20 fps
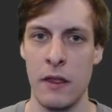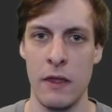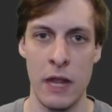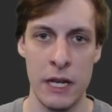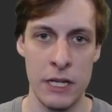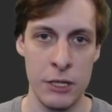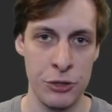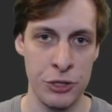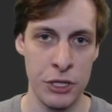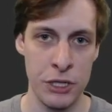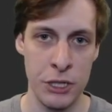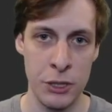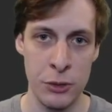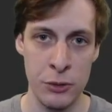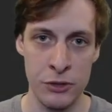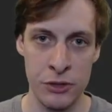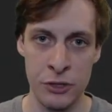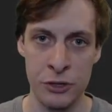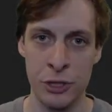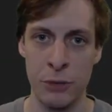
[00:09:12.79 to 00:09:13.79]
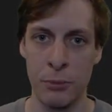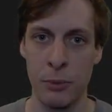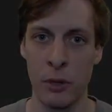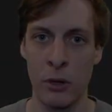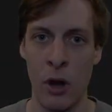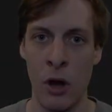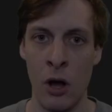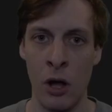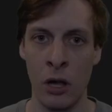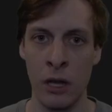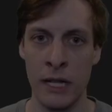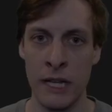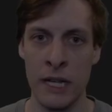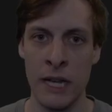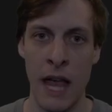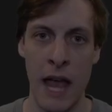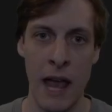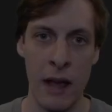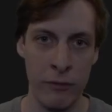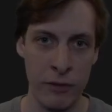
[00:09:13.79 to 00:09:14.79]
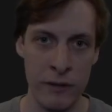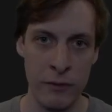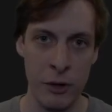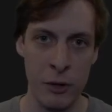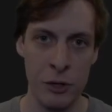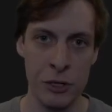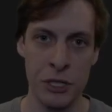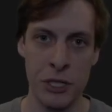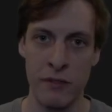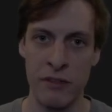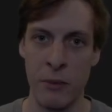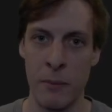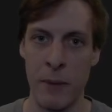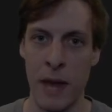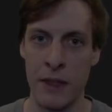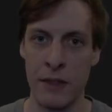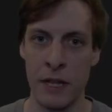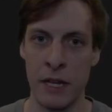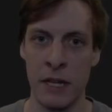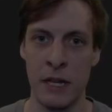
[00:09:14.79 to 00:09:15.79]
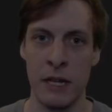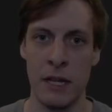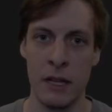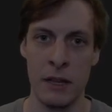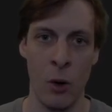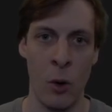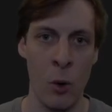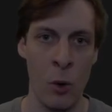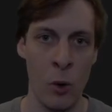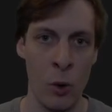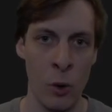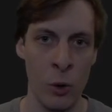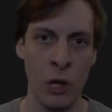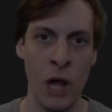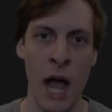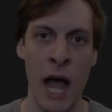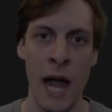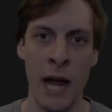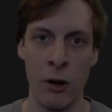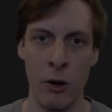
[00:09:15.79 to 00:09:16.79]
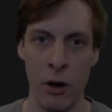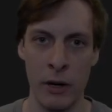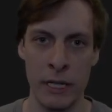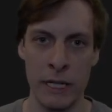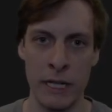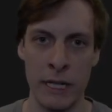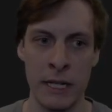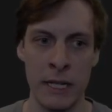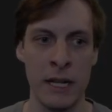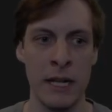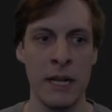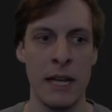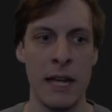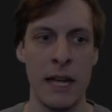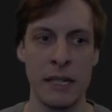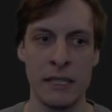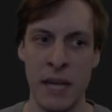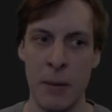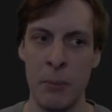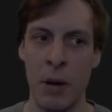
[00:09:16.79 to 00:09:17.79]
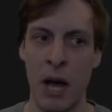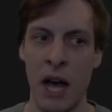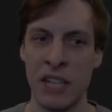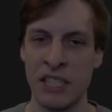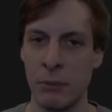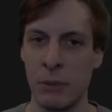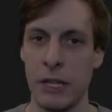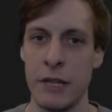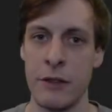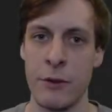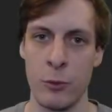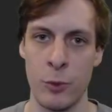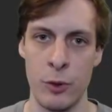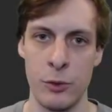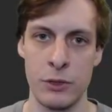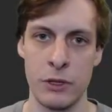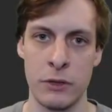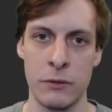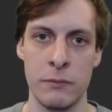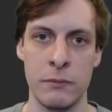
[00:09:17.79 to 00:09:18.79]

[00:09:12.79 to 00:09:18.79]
then you should use the supercall in every version of the method in the whole hierarchy, except possibly the root.